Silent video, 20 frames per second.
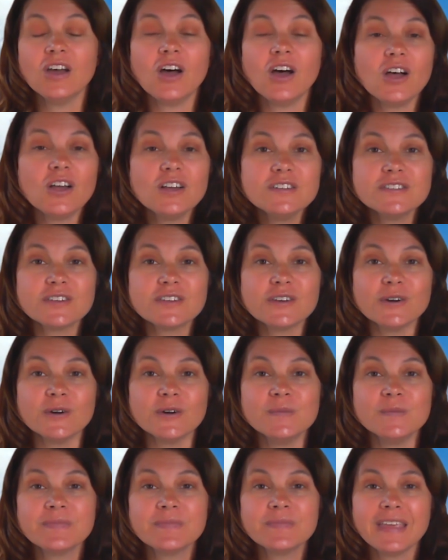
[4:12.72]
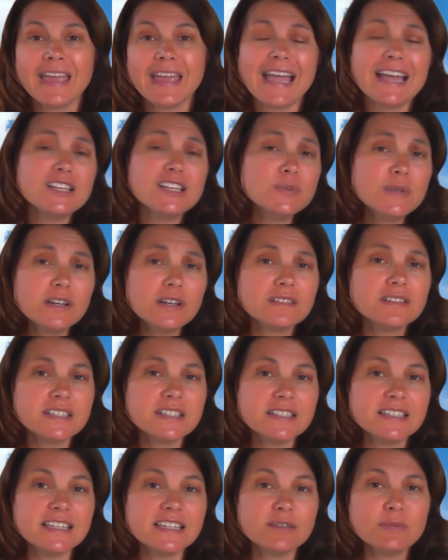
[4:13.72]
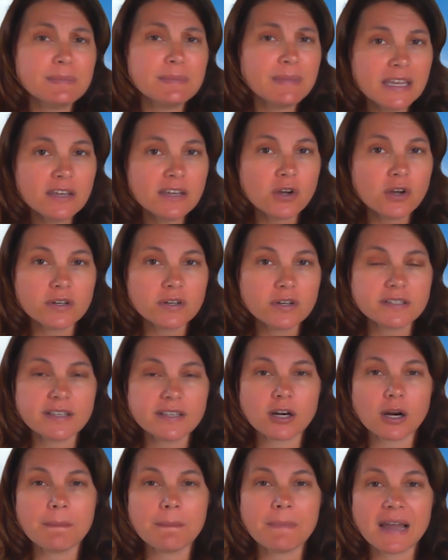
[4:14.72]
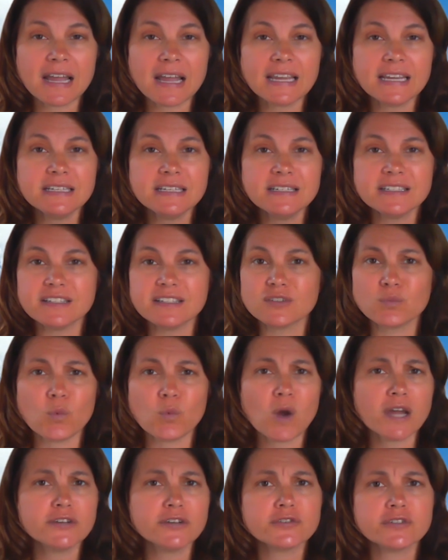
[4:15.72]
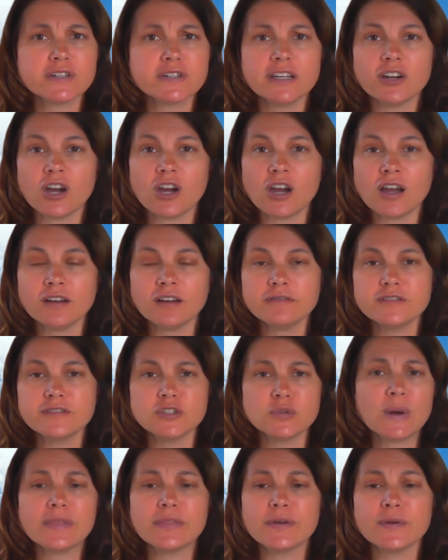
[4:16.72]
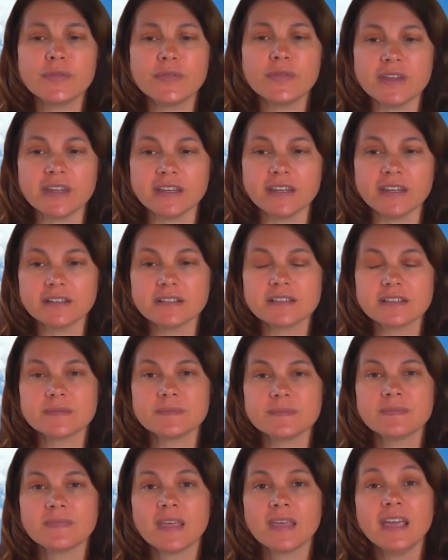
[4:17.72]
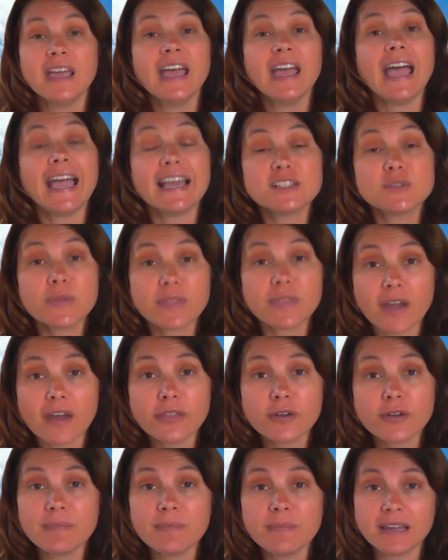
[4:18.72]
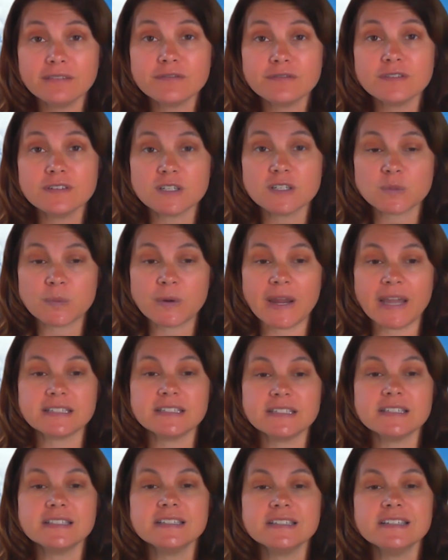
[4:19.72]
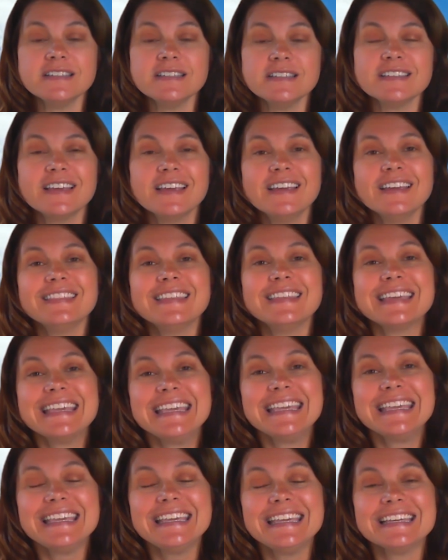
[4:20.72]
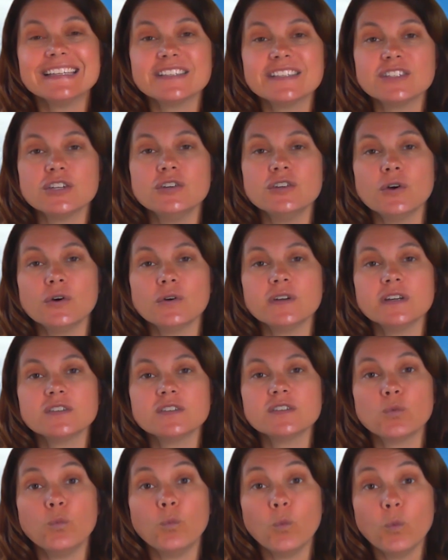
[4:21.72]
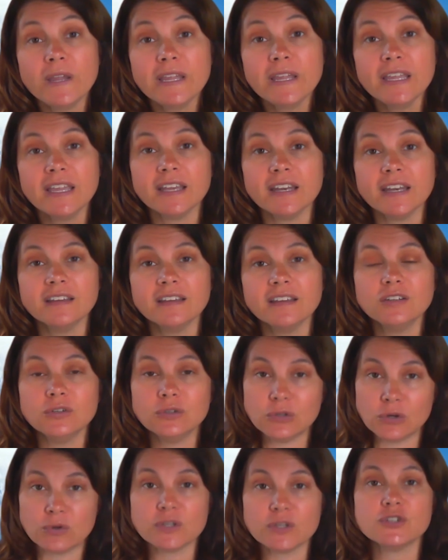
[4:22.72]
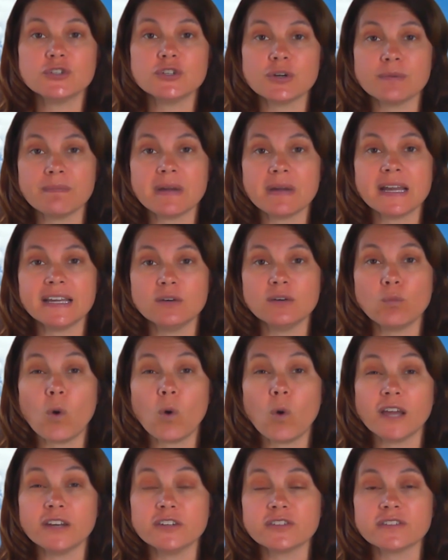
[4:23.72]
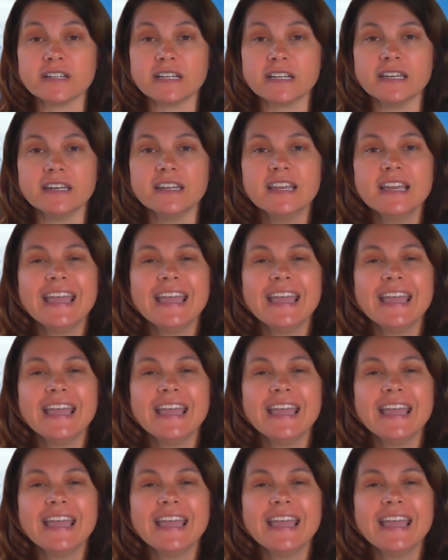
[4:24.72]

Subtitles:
Also, as we are listening, we may notice that our mind is wandering off to other things. As with other mindfulness practices, the key is to notice when you notice your mind wandering